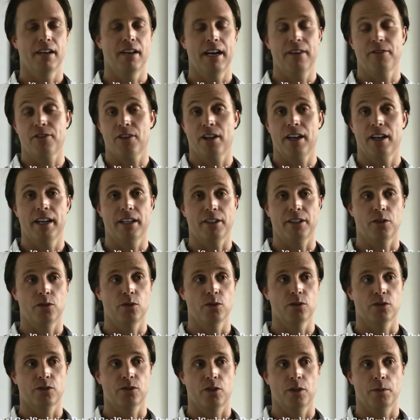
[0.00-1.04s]
After I had
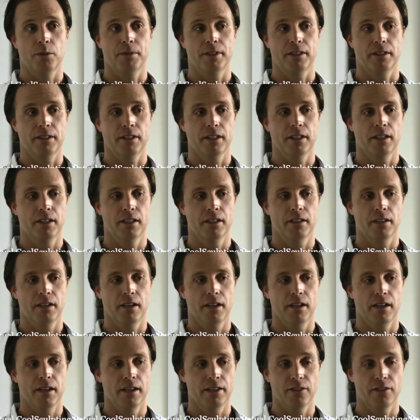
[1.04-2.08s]
cool sculpting done
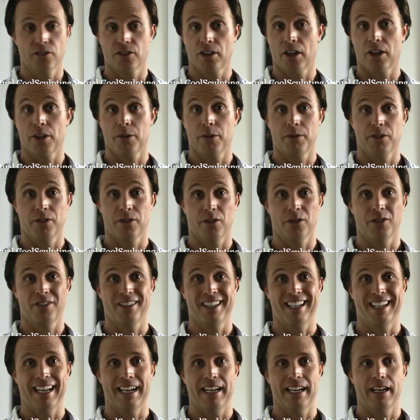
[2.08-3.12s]
and saw the
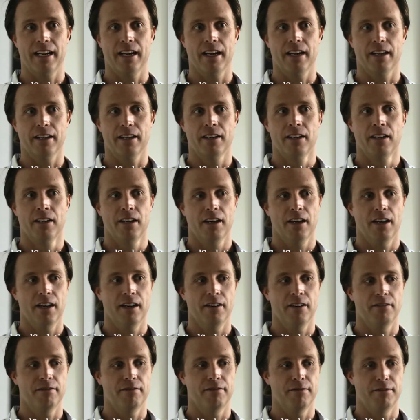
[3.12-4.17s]
results that I had,
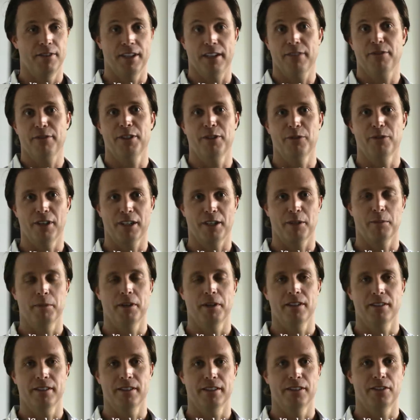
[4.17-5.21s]
I've definitely
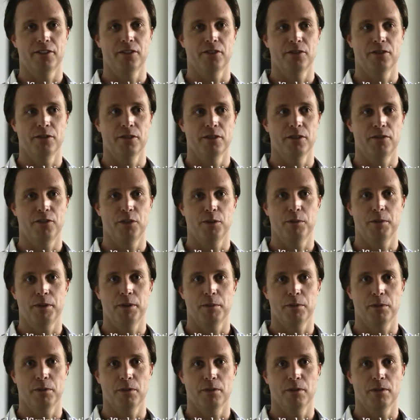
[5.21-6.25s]
recommended it to a few
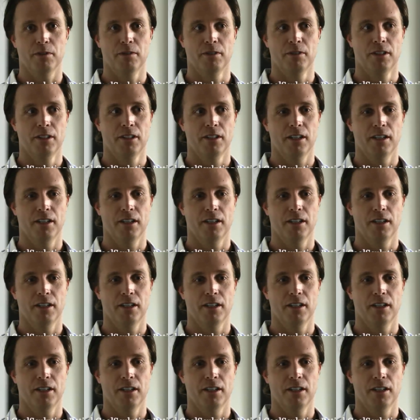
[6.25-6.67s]
people,